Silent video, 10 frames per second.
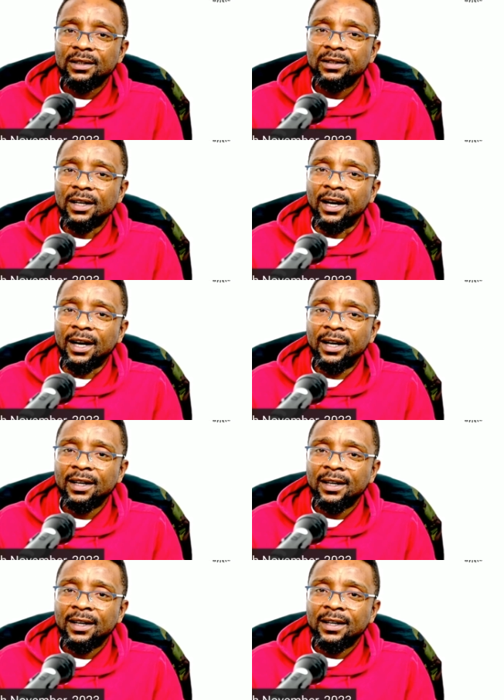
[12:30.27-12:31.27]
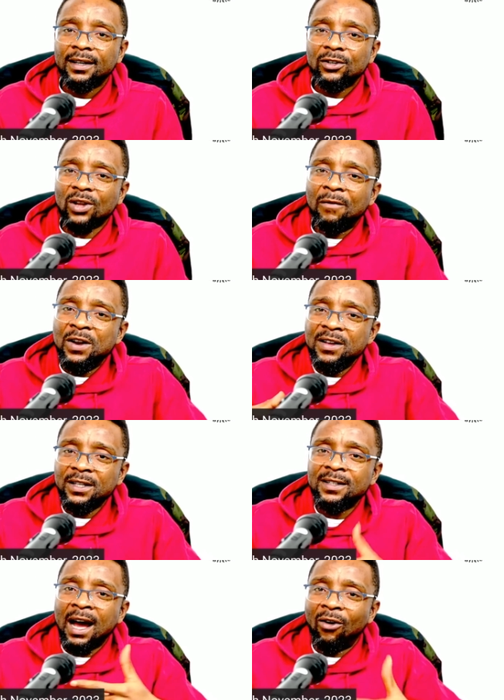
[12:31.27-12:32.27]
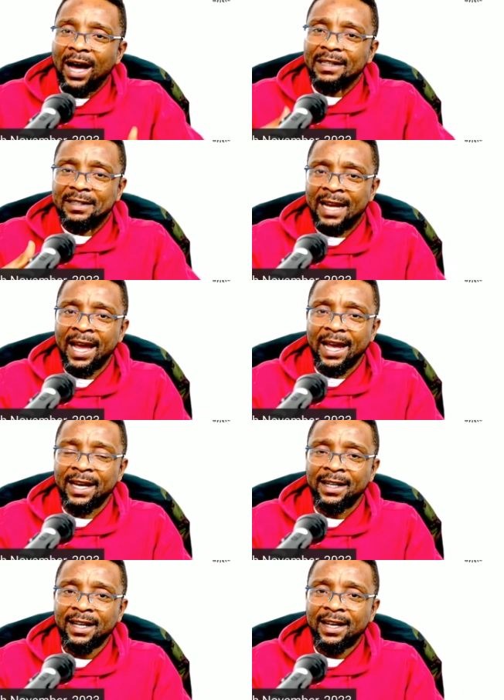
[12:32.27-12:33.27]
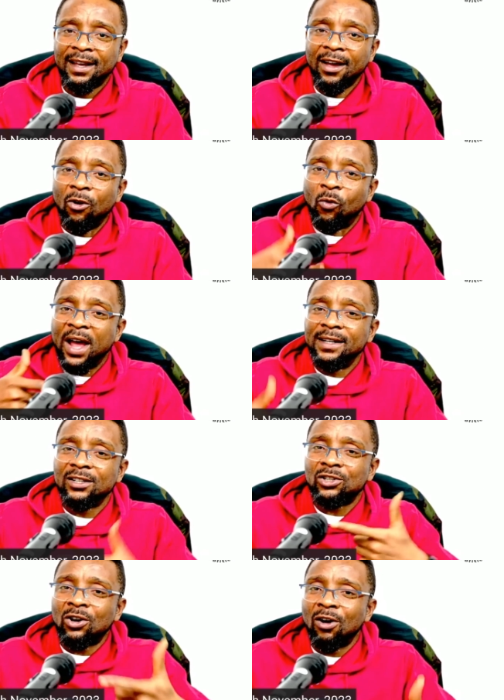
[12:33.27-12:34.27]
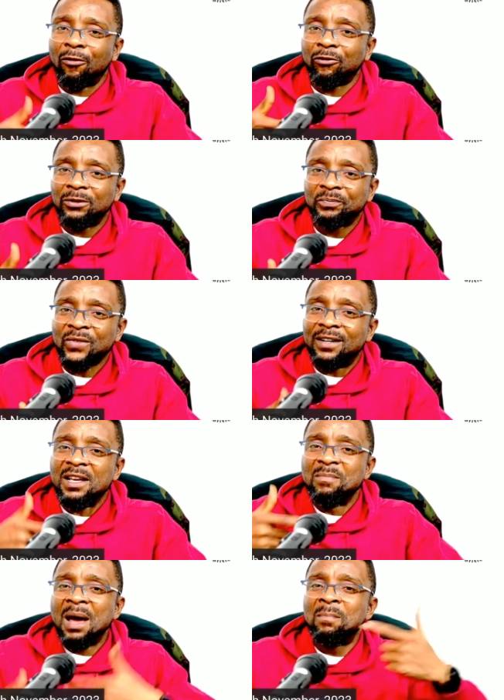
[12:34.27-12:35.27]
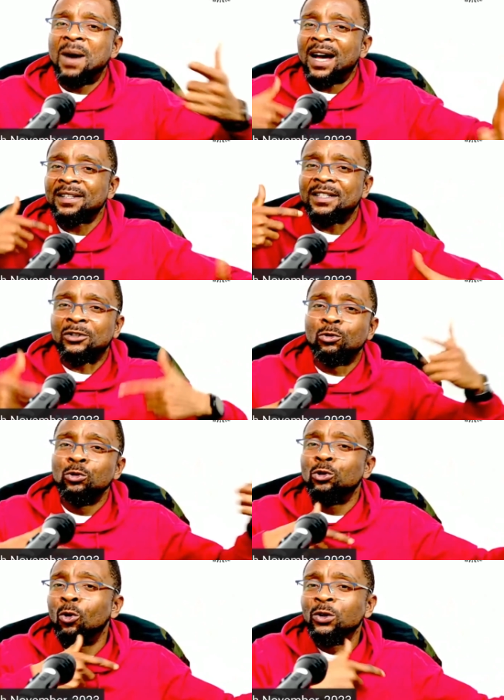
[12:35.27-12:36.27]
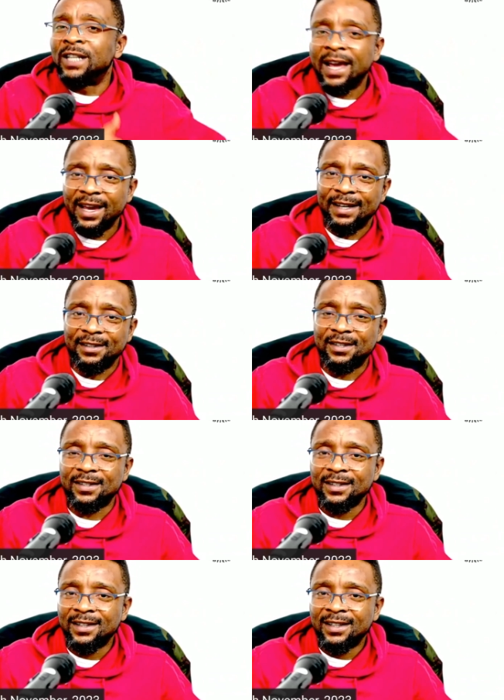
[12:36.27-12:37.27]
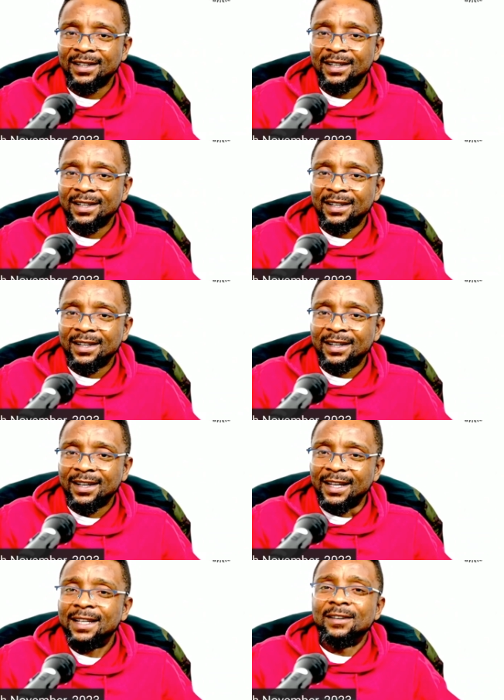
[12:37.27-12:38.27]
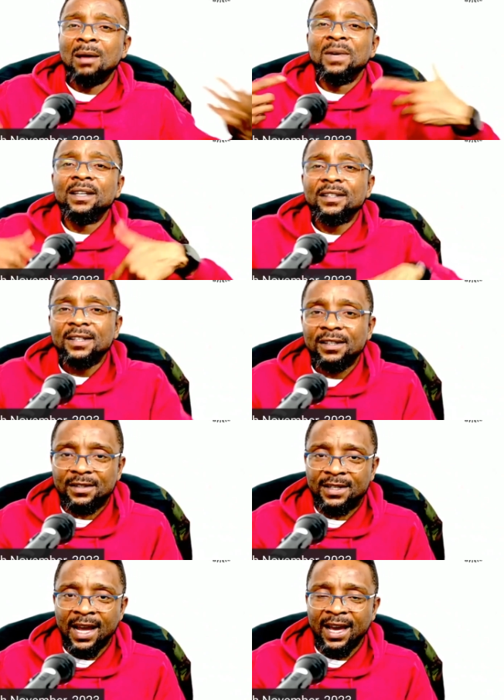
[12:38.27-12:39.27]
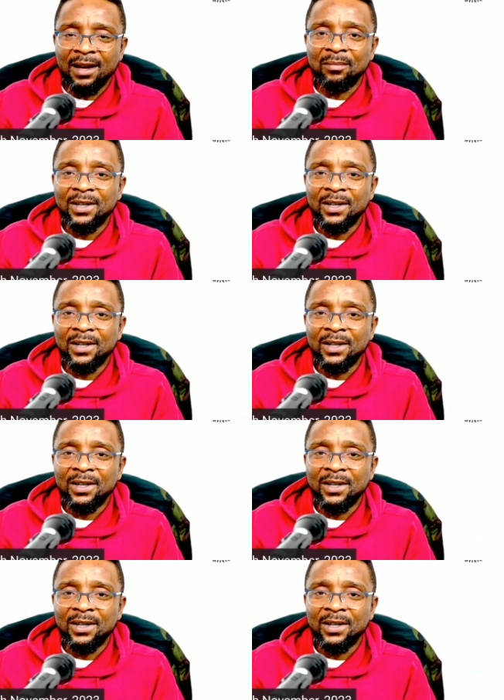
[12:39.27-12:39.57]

So every now and then, when he sort of remembers his good old days, he reminisces them